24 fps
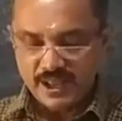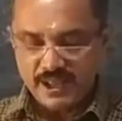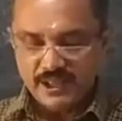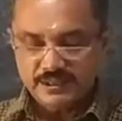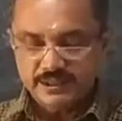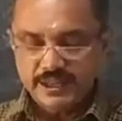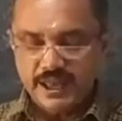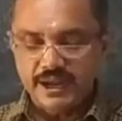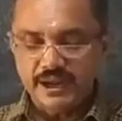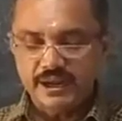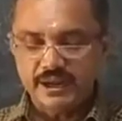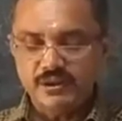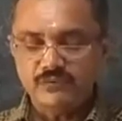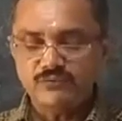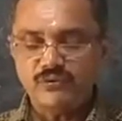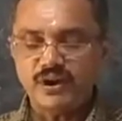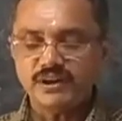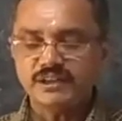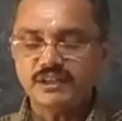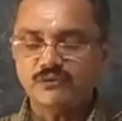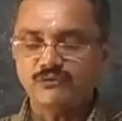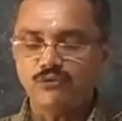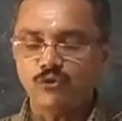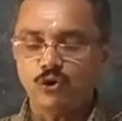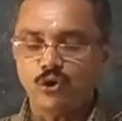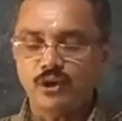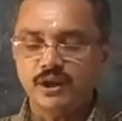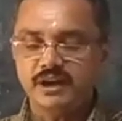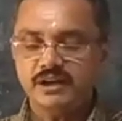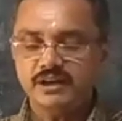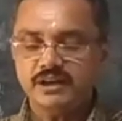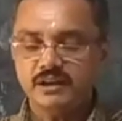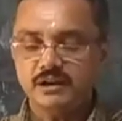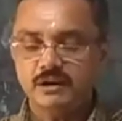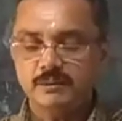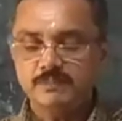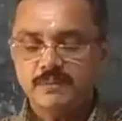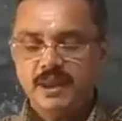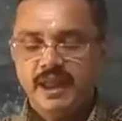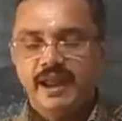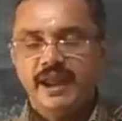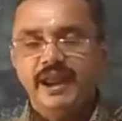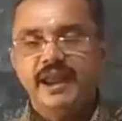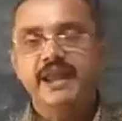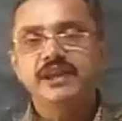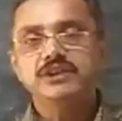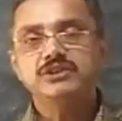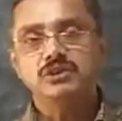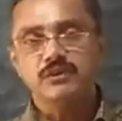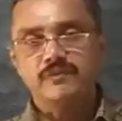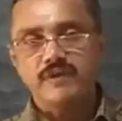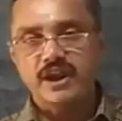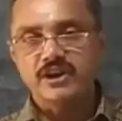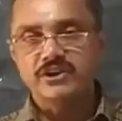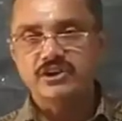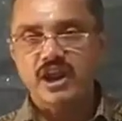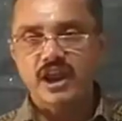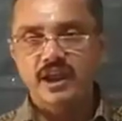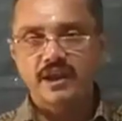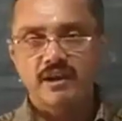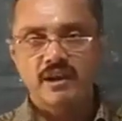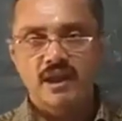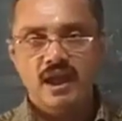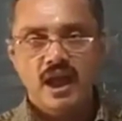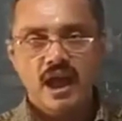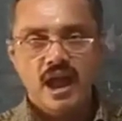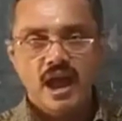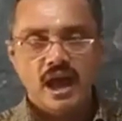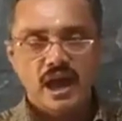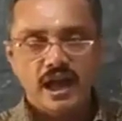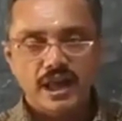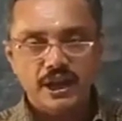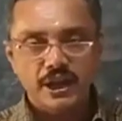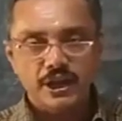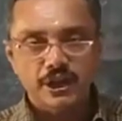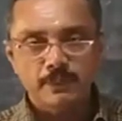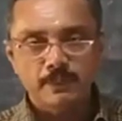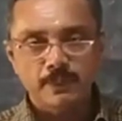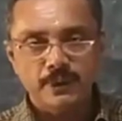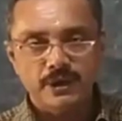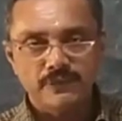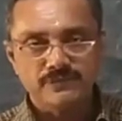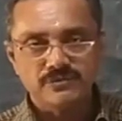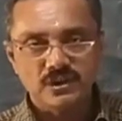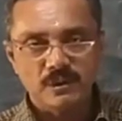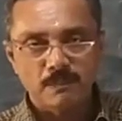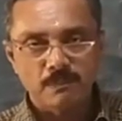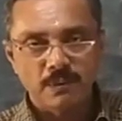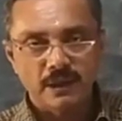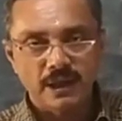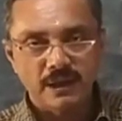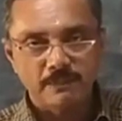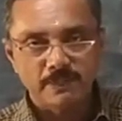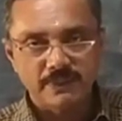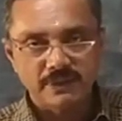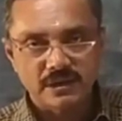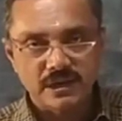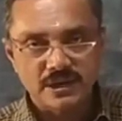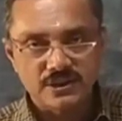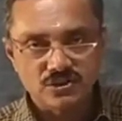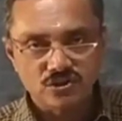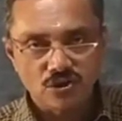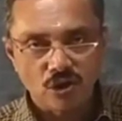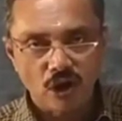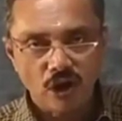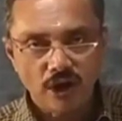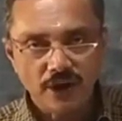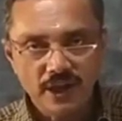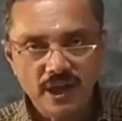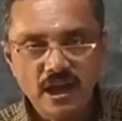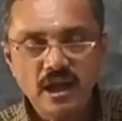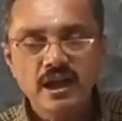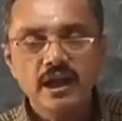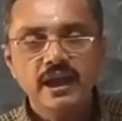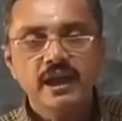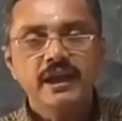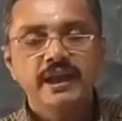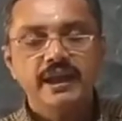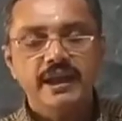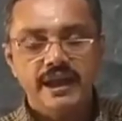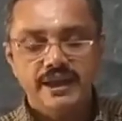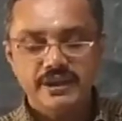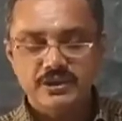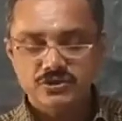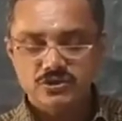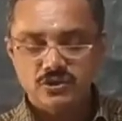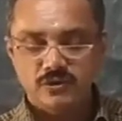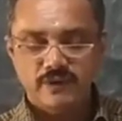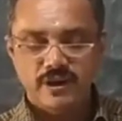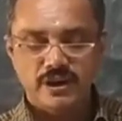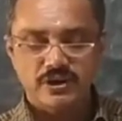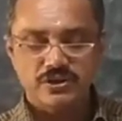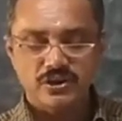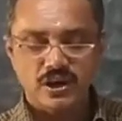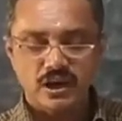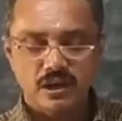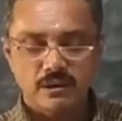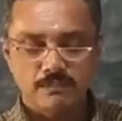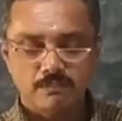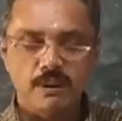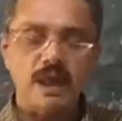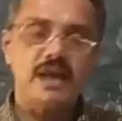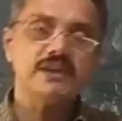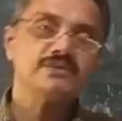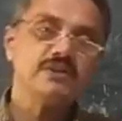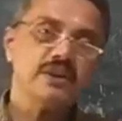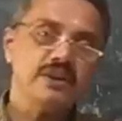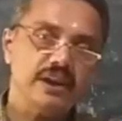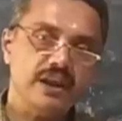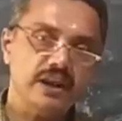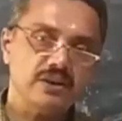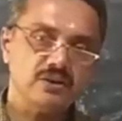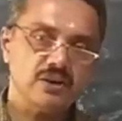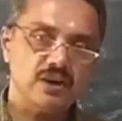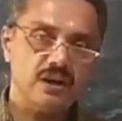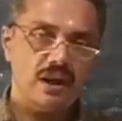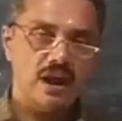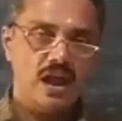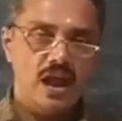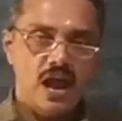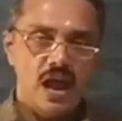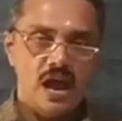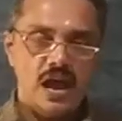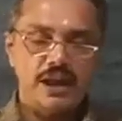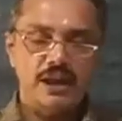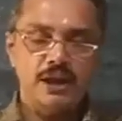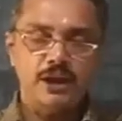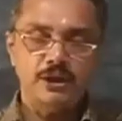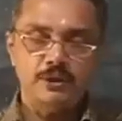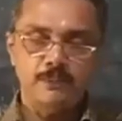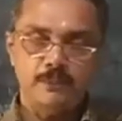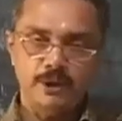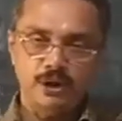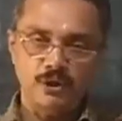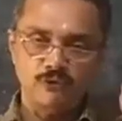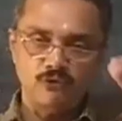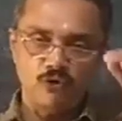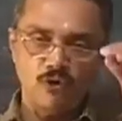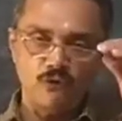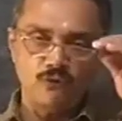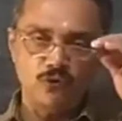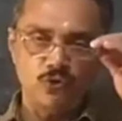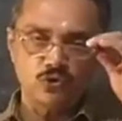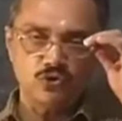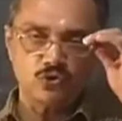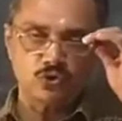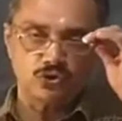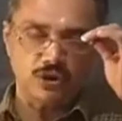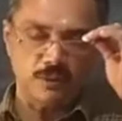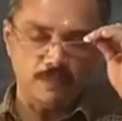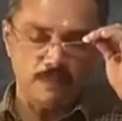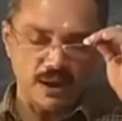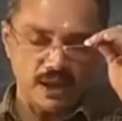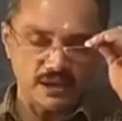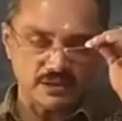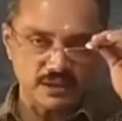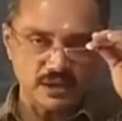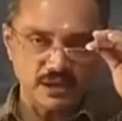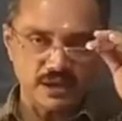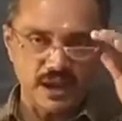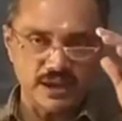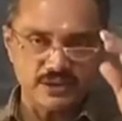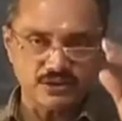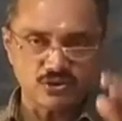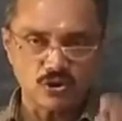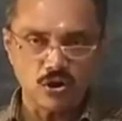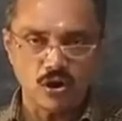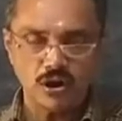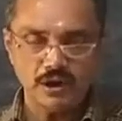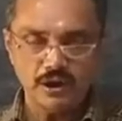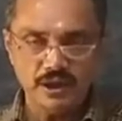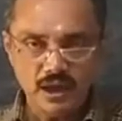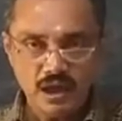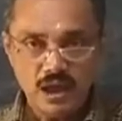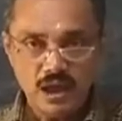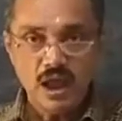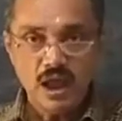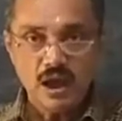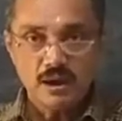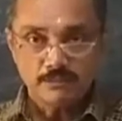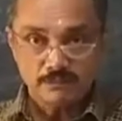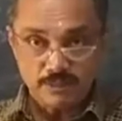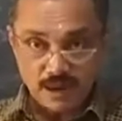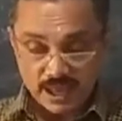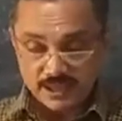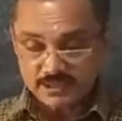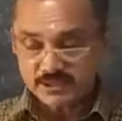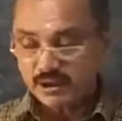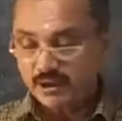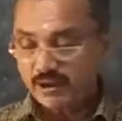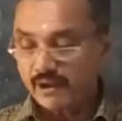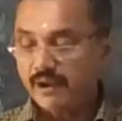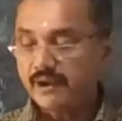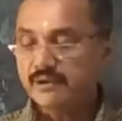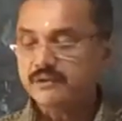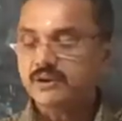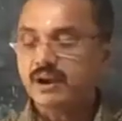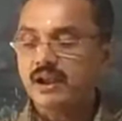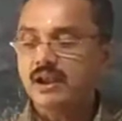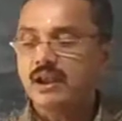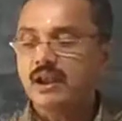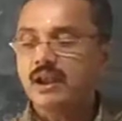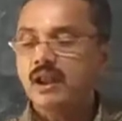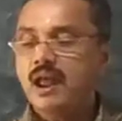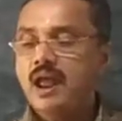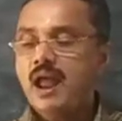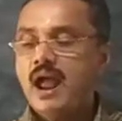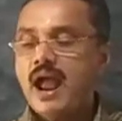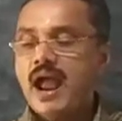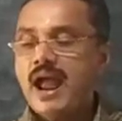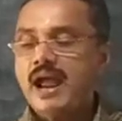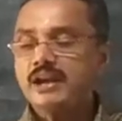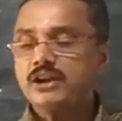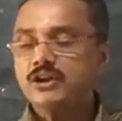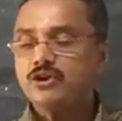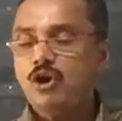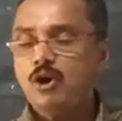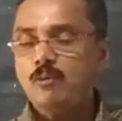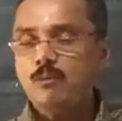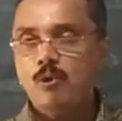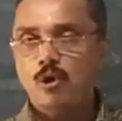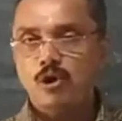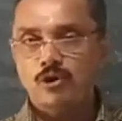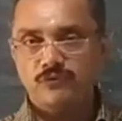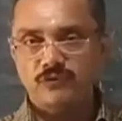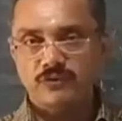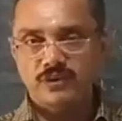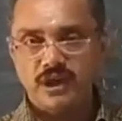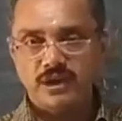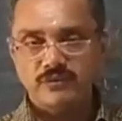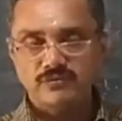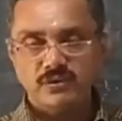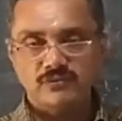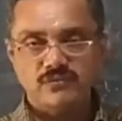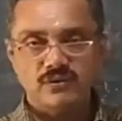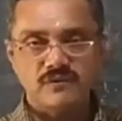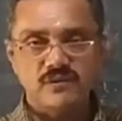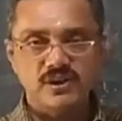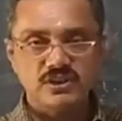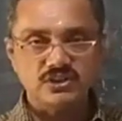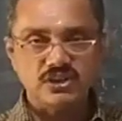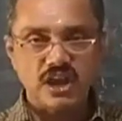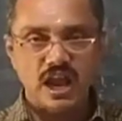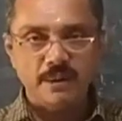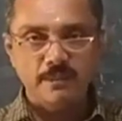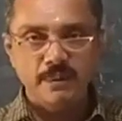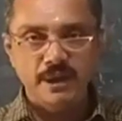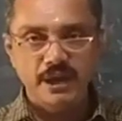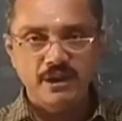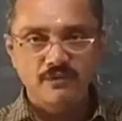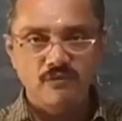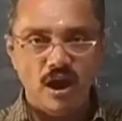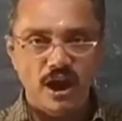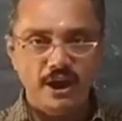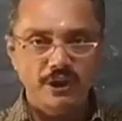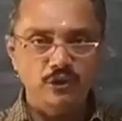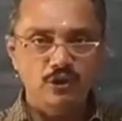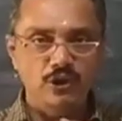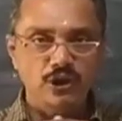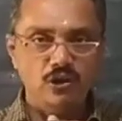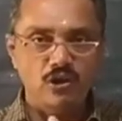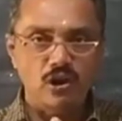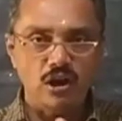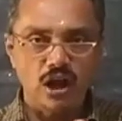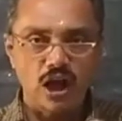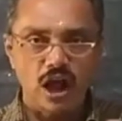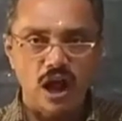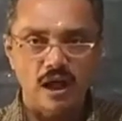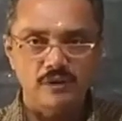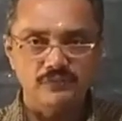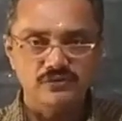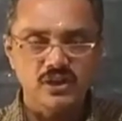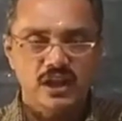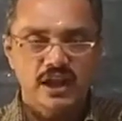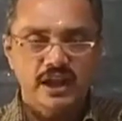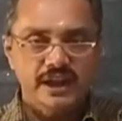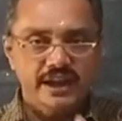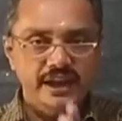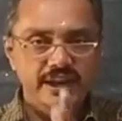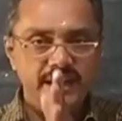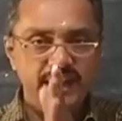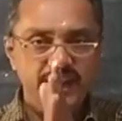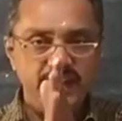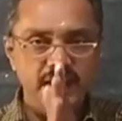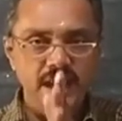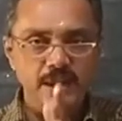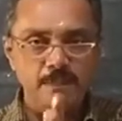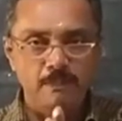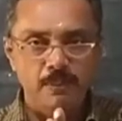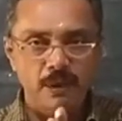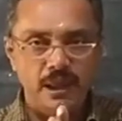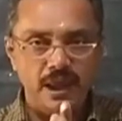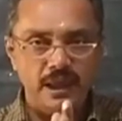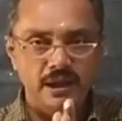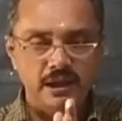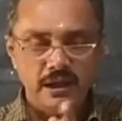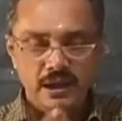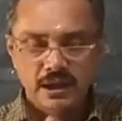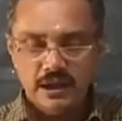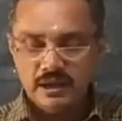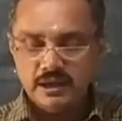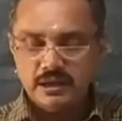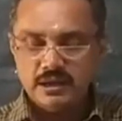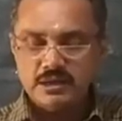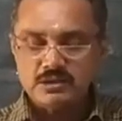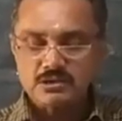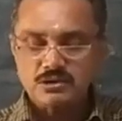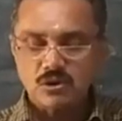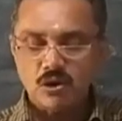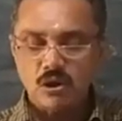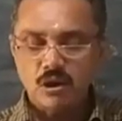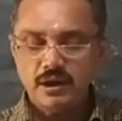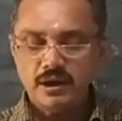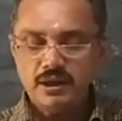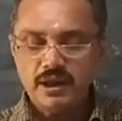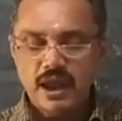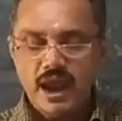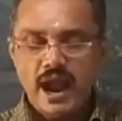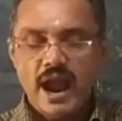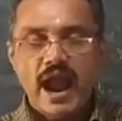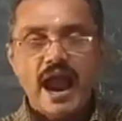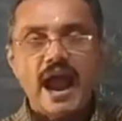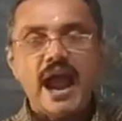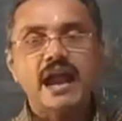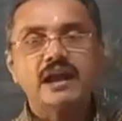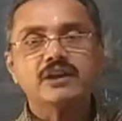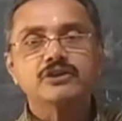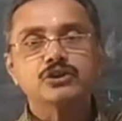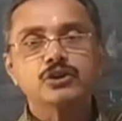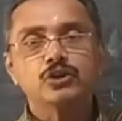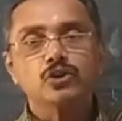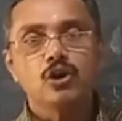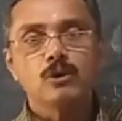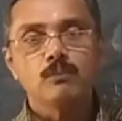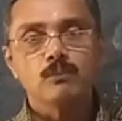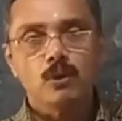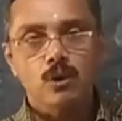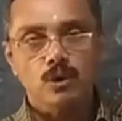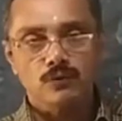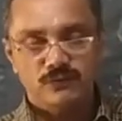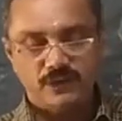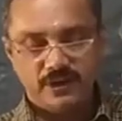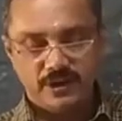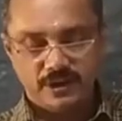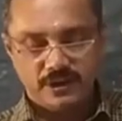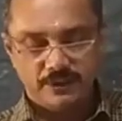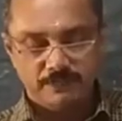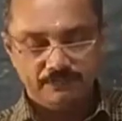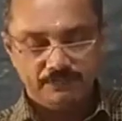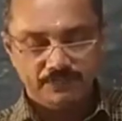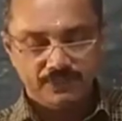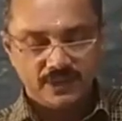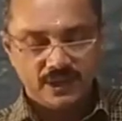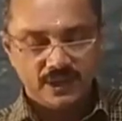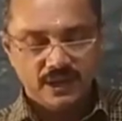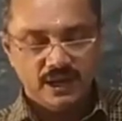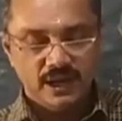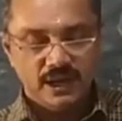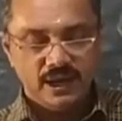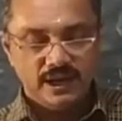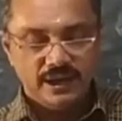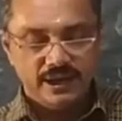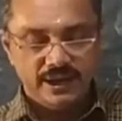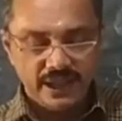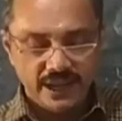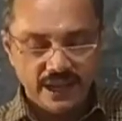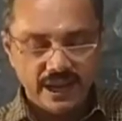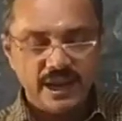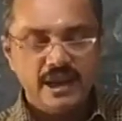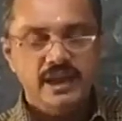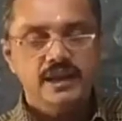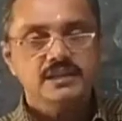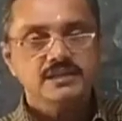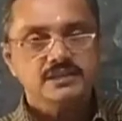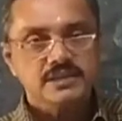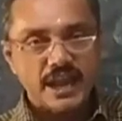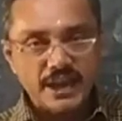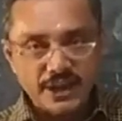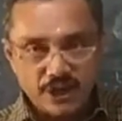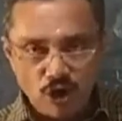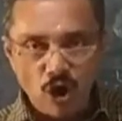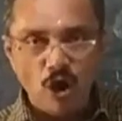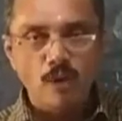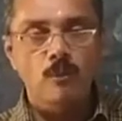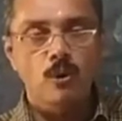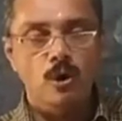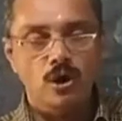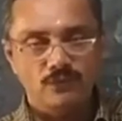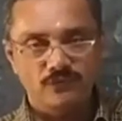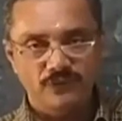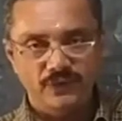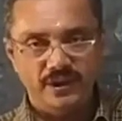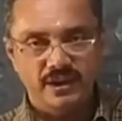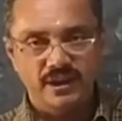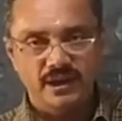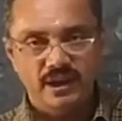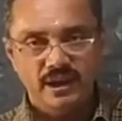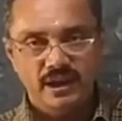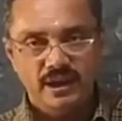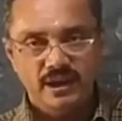Then define the following term, aestivation, arrangement of septa and petals is called aestivation. Placentation, arrangement of ovules on the placenta is called placentation. Actinomorphic, if the flowers can be divided in equal halves in any plane, it is called actinomorphic. D, zygomorphic.